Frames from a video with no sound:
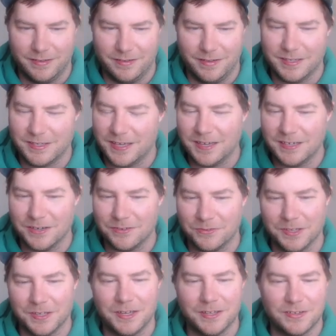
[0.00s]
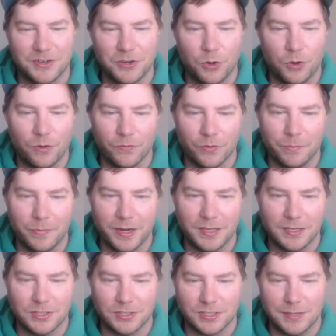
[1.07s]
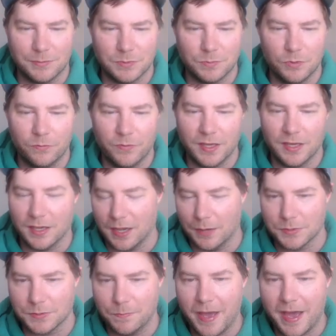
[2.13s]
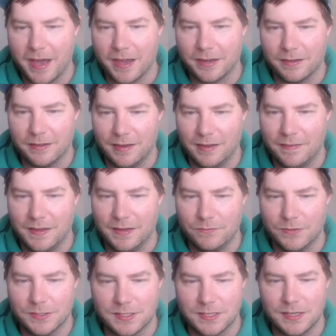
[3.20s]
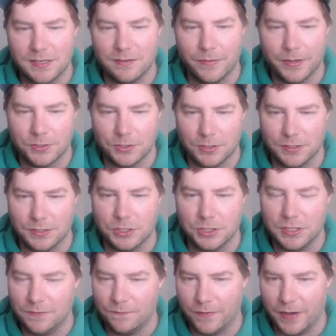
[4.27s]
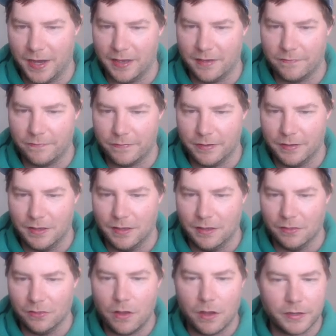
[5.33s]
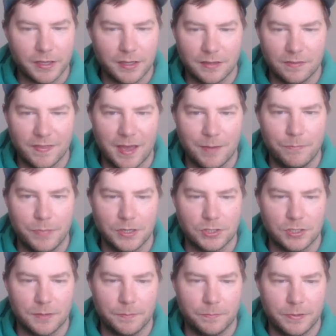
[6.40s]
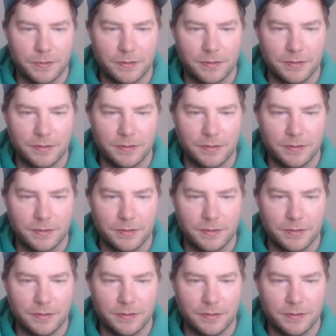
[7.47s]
His king didn't really need to go over, but he just keeps moving. He comes back, and then we see eventually g5, locking in that bishop,